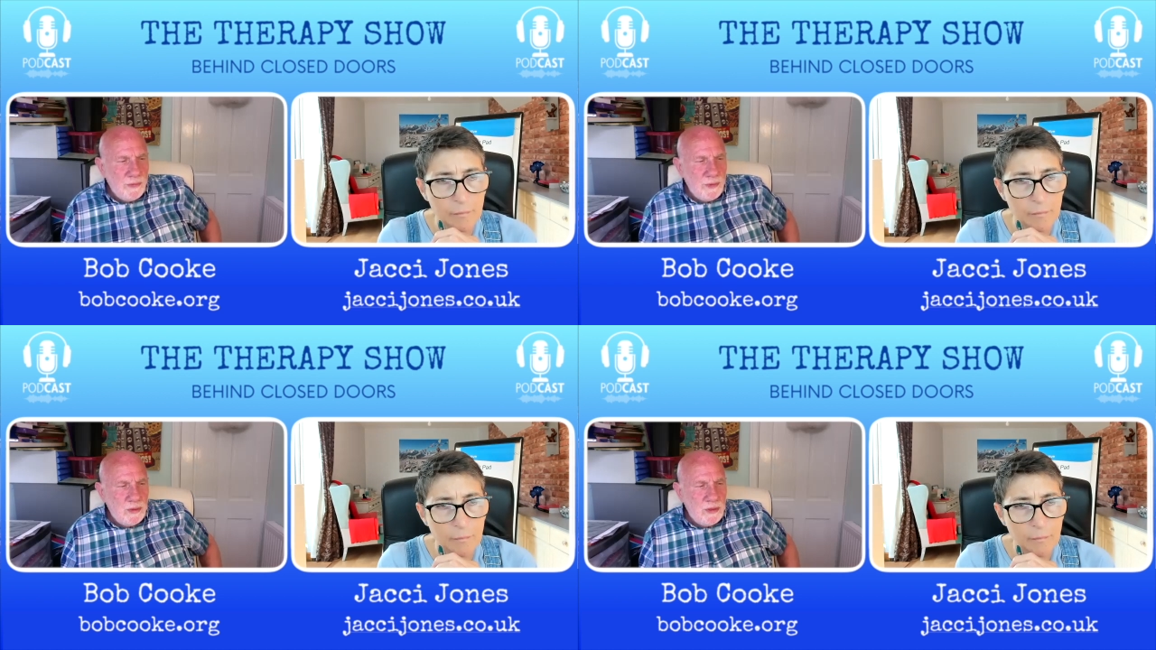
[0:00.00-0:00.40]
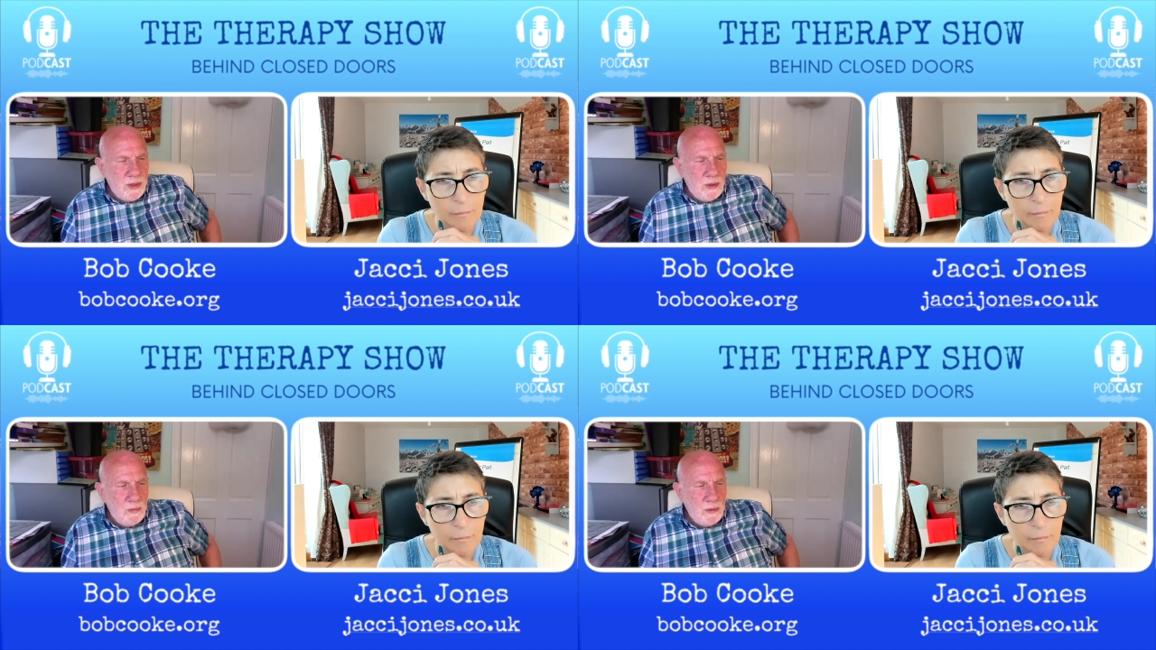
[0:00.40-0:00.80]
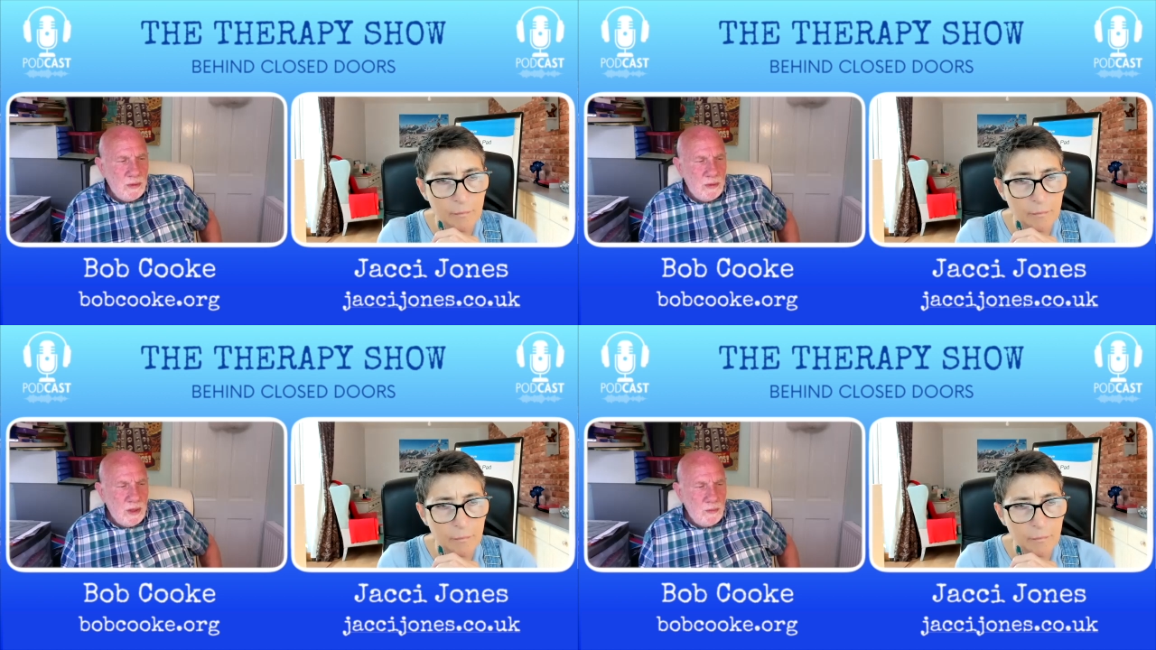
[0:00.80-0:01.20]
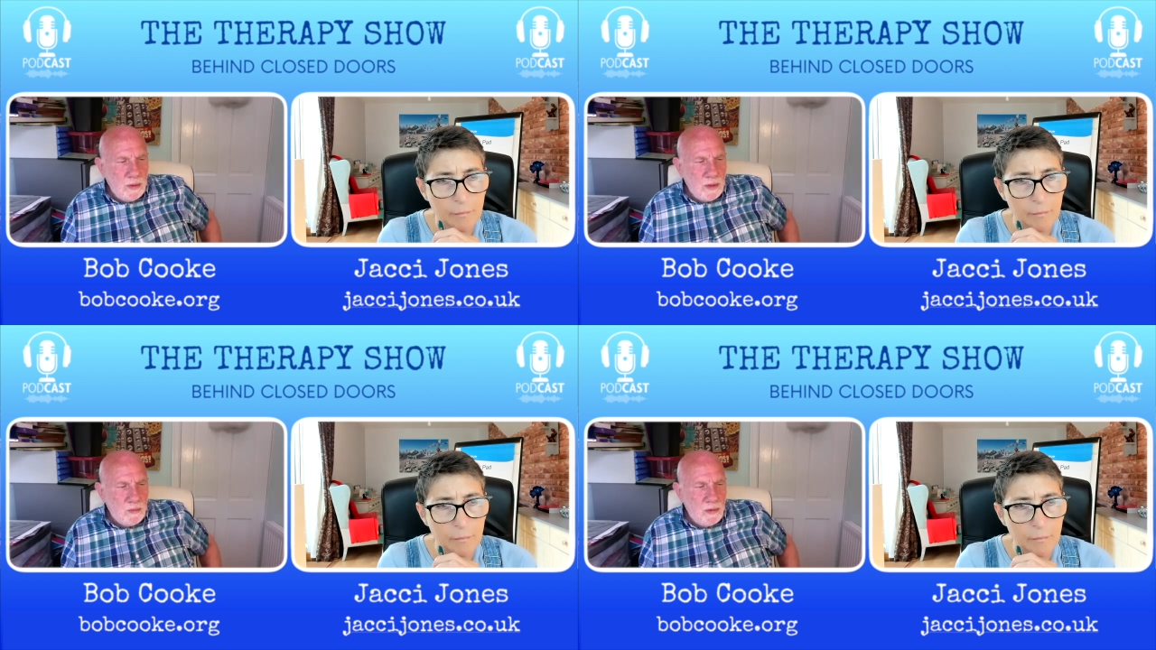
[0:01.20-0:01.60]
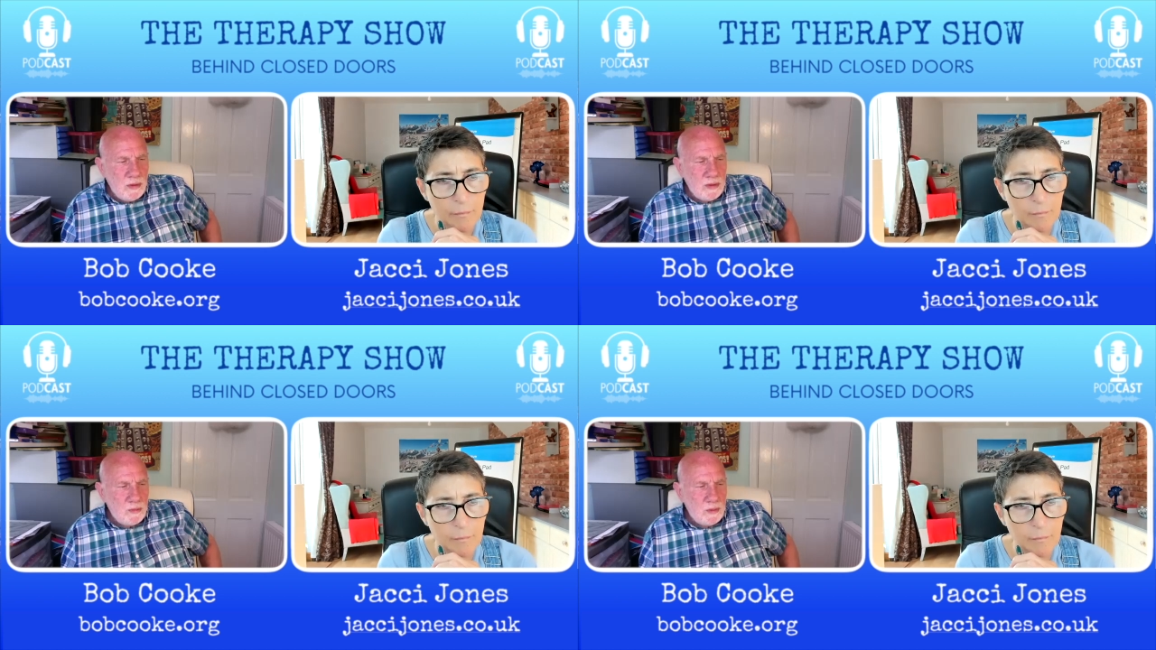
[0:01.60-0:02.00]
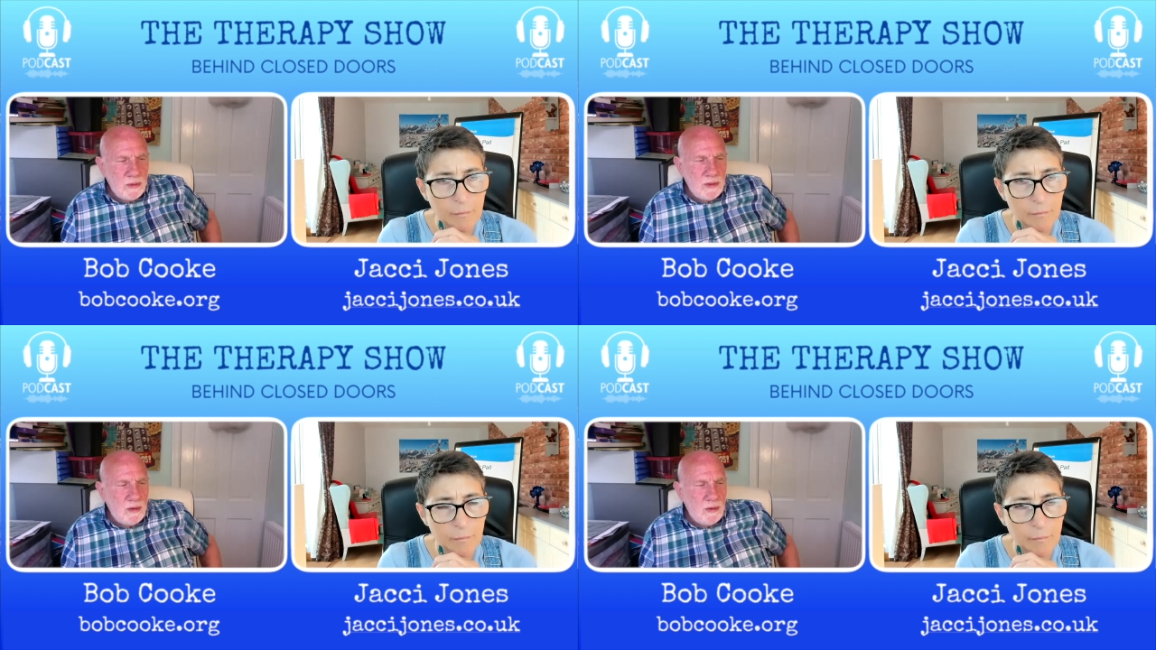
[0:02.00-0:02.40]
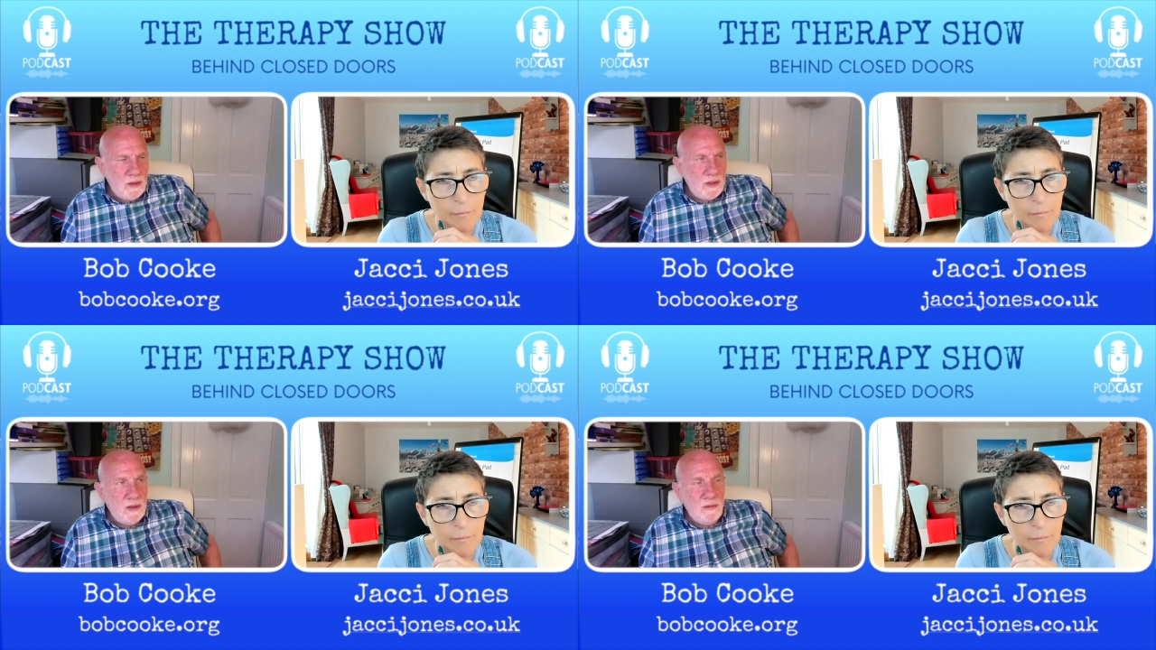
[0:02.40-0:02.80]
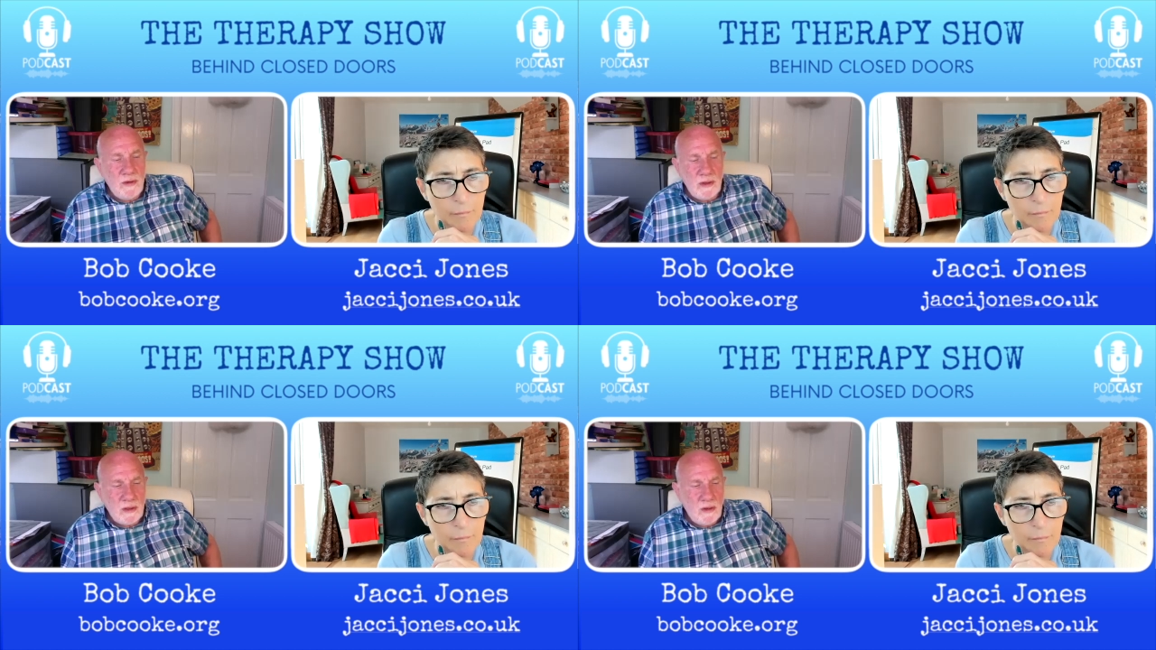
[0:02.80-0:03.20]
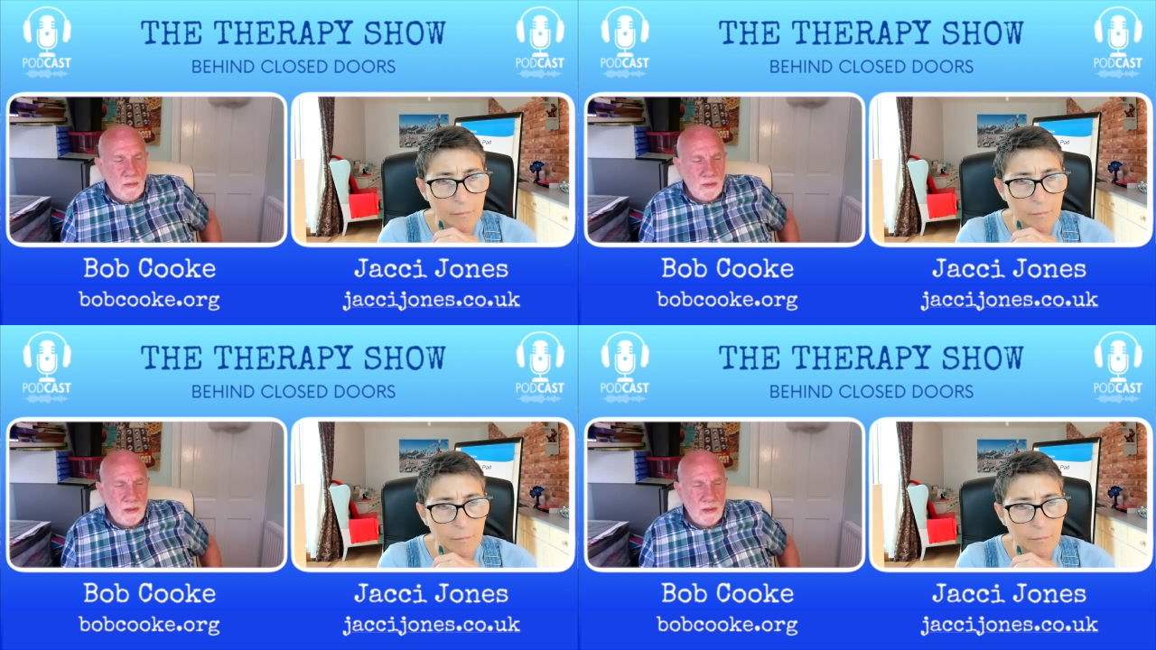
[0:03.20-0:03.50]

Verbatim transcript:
Speaker 1: do the therapy, therapeutic process because they're always in inverted commas